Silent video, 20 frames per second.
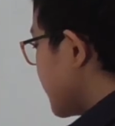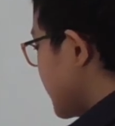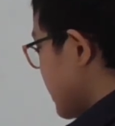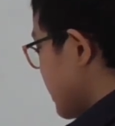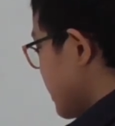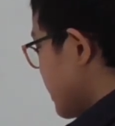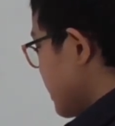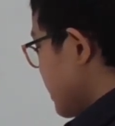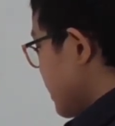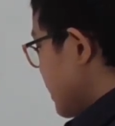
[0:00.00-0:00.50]
B.
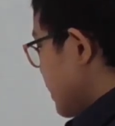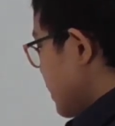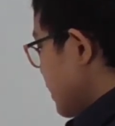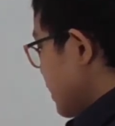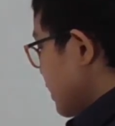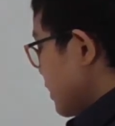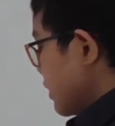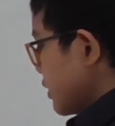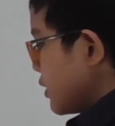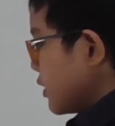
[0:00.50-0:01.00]

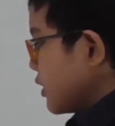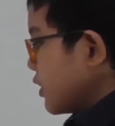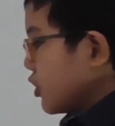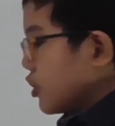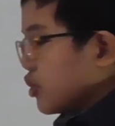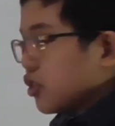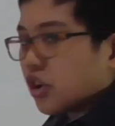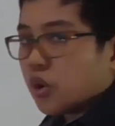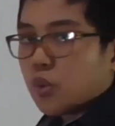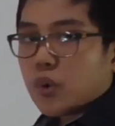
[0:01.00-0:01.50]

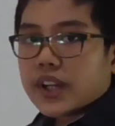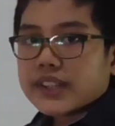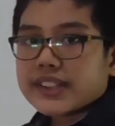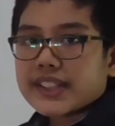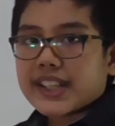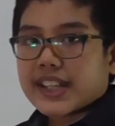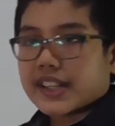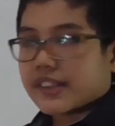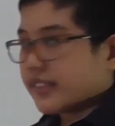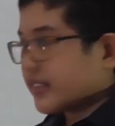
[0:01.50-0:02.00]
So
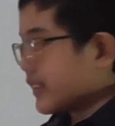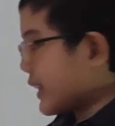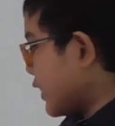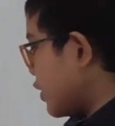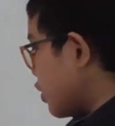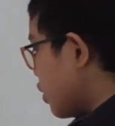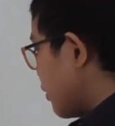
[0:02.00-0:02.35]
what is sine